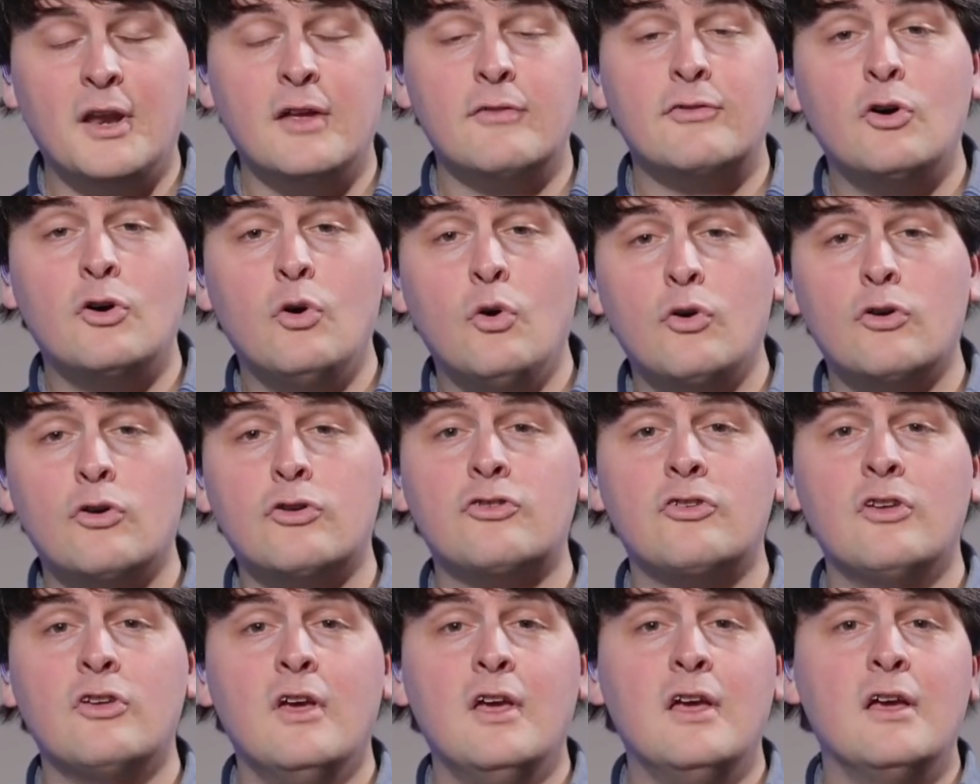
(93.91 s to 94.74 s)
And of
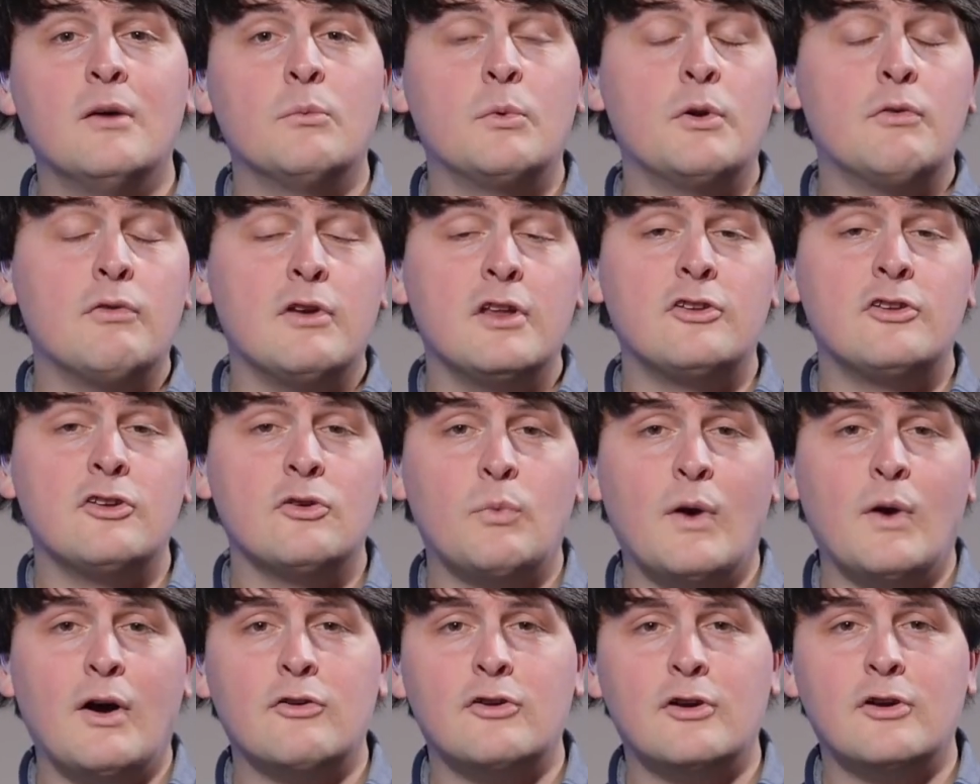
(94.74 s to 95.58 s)
course, we really do
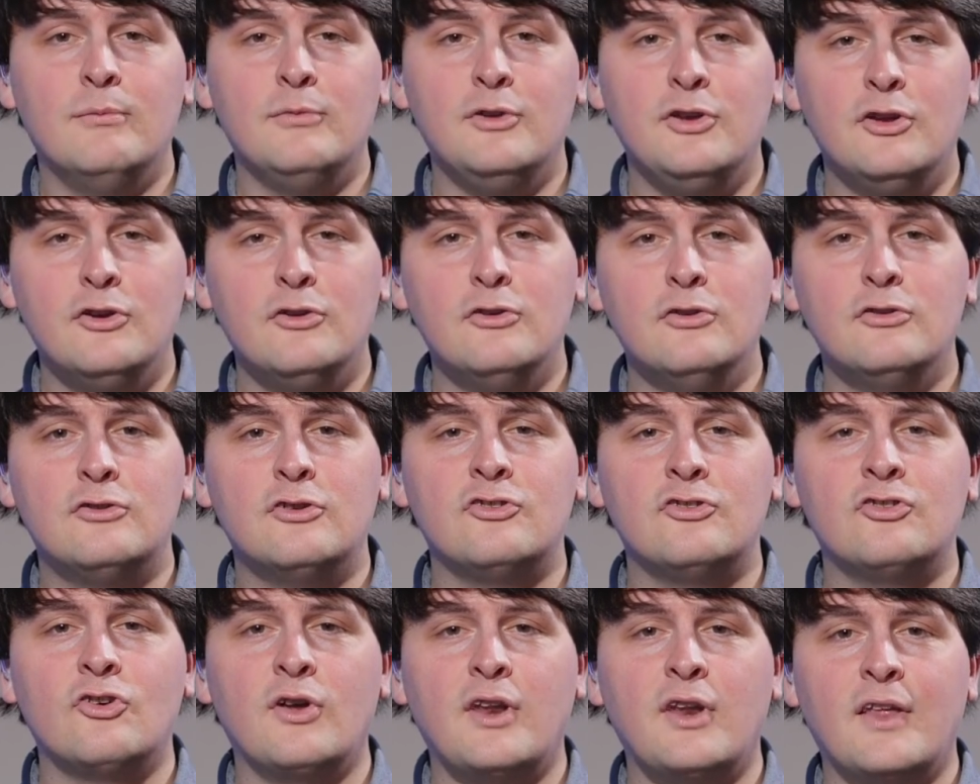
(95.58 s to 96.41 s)
welcome you
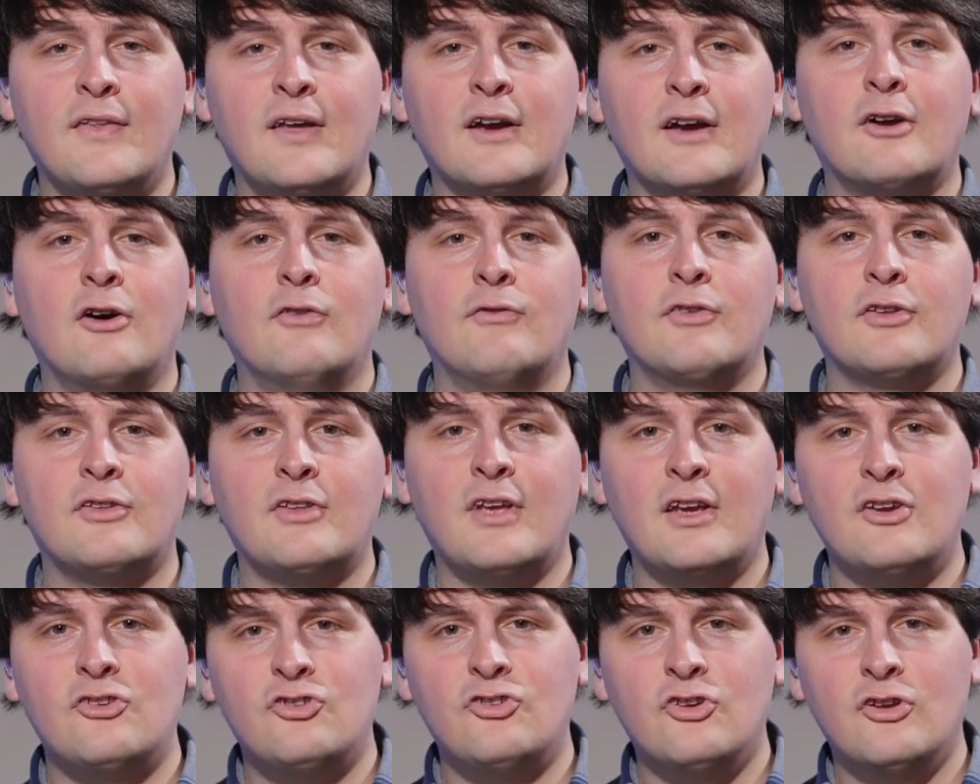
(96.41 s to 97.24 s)
to join in that
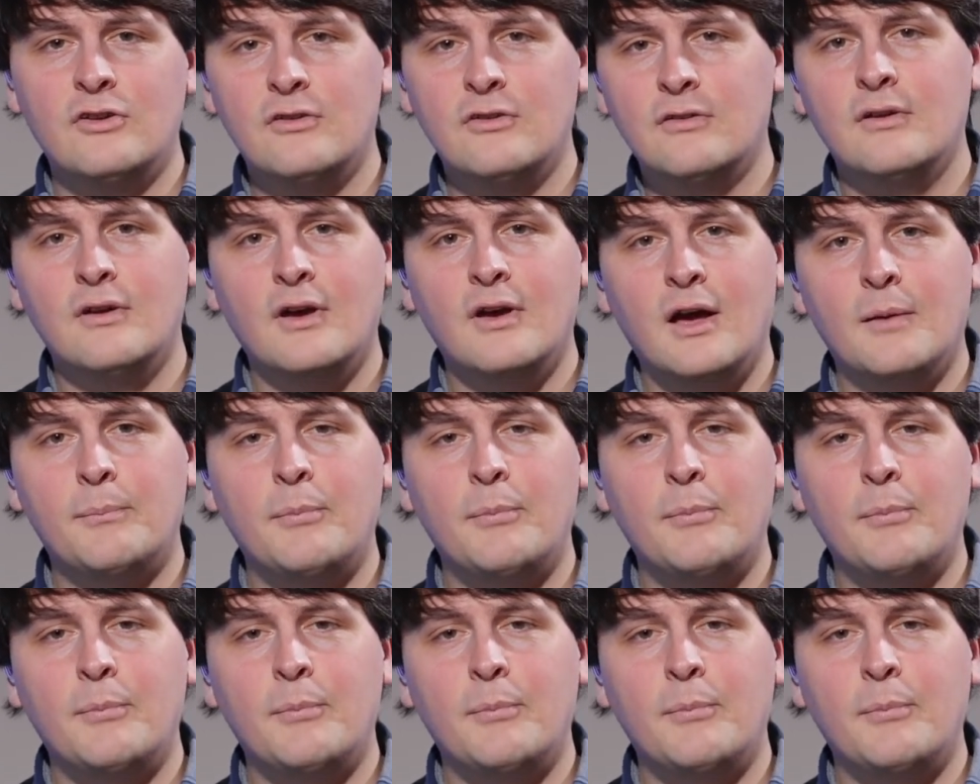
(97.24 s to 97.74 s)
conversation.